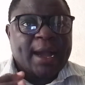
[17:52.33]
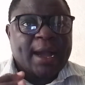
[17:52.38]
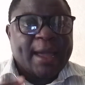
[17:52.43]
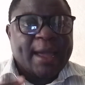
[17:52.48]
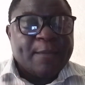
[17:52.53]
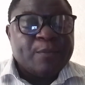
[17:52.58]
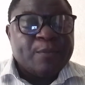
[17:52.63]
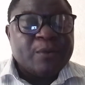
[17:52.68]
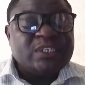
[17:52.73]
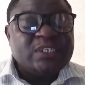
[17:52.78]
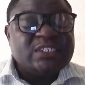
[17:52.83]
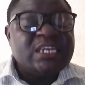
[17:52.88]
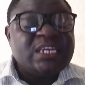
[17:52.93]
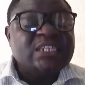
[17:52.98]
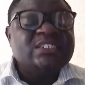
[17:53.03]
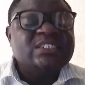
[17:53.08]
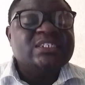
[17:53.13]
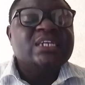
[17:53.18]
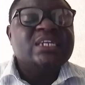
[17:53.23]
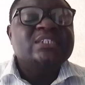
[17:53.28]
I
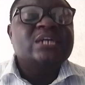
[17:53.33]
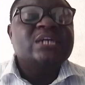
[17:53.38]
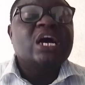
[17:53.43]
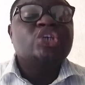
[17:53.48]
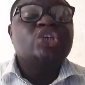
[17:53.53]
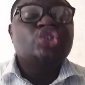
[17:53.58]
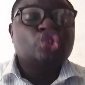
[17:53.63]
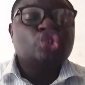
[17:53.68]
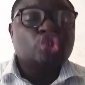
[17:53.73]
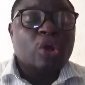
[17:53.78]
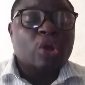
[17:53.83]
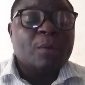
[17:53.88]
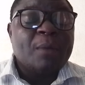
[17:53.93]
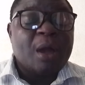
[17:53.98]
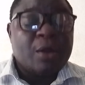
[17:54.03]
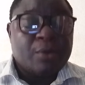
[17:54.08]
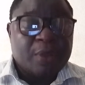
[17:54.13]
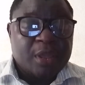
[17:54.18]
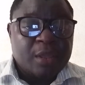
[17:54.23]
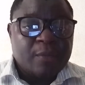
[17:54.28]
presented a
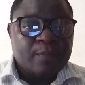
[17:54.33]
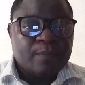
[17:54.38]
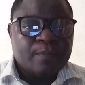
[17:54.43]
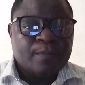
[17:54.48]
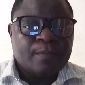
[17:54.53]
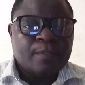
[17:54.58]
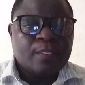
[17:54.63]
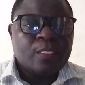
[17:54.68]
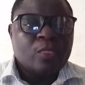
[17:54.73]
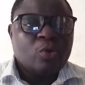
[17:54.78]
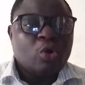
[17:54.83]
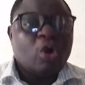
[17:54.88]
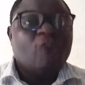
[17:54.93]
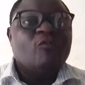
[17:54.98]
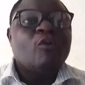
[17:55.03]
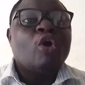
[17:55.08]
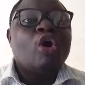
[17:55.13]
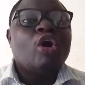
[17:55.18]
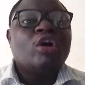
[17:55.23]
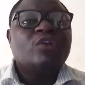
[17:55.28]
summary
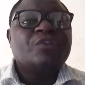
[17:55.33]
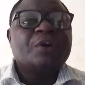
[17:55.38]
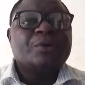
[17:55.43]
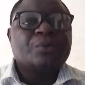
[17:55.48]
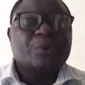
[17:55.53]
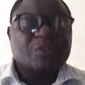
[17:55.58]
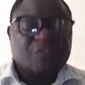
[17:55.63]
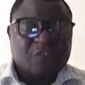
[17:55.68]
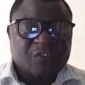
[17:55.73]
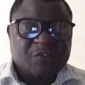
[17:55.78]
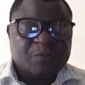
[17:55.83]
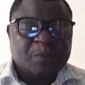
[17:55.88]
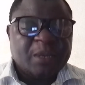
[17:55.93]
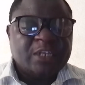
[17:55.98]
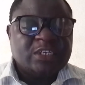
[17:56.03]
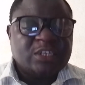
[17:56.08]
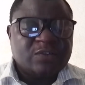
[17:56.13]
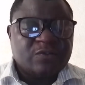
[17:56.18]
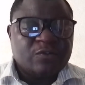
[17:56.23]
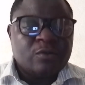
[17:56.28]
of all that was
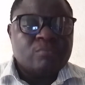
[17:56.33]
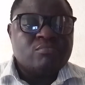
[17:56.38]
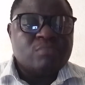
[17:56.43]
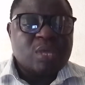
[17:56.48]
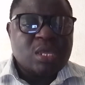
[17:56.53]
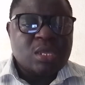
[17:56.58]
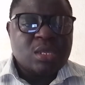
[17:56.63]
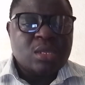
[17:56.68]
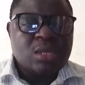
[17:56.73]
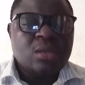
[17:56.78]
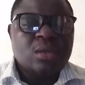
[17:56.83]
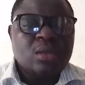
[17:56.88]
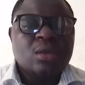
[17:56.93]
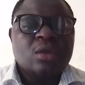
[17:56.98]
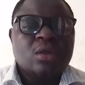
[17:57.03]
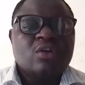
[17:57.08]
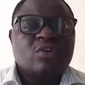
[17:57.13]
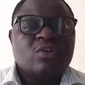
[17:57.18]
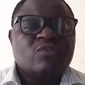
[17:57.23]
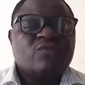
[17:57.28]
expected from me
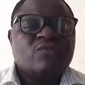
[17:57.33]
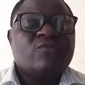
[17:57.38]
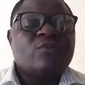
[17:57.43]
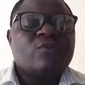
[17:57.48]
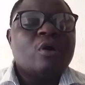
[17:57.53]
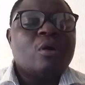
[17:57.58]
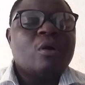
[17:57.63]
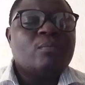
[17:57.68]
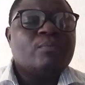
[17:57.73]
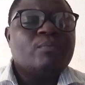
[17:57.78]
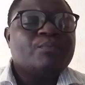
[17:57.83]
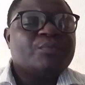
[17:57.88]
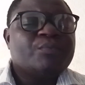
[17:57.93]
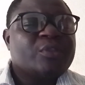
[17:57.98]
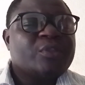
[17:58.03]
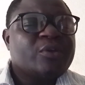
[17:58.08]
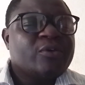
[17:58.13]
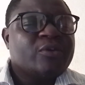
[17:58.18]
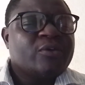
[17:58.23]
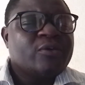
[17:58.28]
from
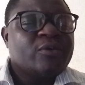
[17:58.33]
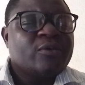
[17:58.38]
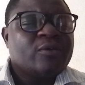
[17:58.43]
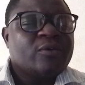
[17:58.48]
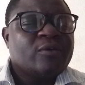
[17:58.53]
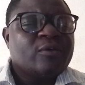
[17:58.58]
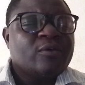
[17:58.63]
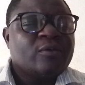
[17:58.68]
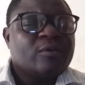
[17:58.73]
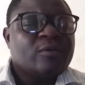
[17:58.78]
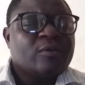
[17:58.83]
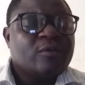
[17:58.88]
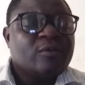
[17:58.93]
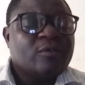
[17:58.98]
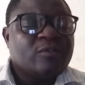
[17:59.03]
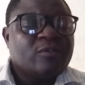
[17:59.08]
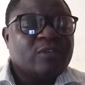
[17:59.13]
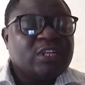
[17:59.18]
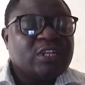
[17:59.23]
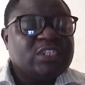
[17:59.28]

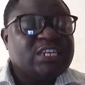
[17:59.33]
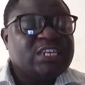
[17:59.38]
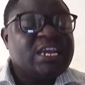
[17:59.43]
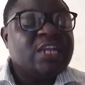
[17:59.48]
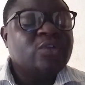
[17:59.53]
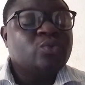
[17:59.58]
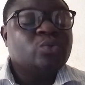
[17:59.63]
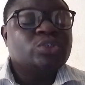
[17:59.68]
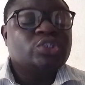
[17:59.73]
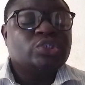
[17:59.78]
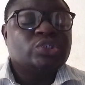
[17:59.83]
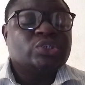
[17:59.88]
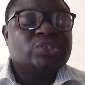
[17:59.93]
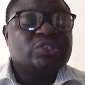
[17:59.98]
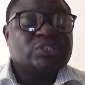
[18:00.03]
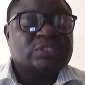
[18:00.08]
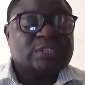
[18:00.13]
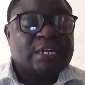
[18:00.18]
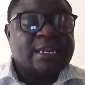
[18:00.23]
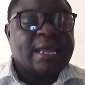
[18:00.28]
the 10
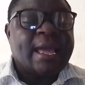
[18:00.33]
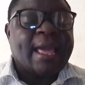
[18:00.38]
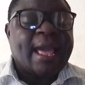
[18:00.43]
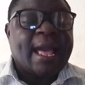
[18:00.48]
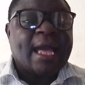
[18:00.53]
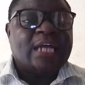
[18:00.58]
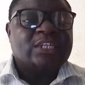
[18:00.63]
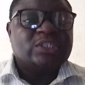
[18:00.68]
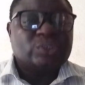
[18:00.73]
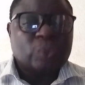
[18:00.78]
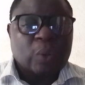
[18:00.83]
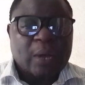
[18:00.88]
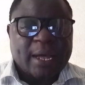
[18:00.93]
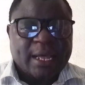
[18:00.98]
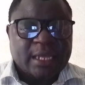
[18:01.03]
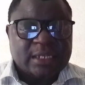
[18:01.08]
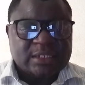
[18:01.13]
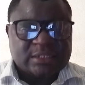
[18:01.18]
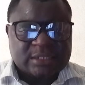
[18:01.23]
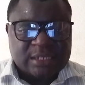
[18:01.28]
questions that I had to
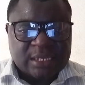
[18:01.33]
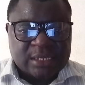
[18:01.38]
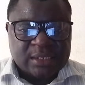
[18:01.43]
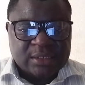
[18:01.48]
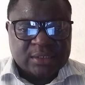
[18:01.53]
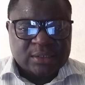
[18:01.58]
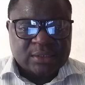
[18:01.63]
answer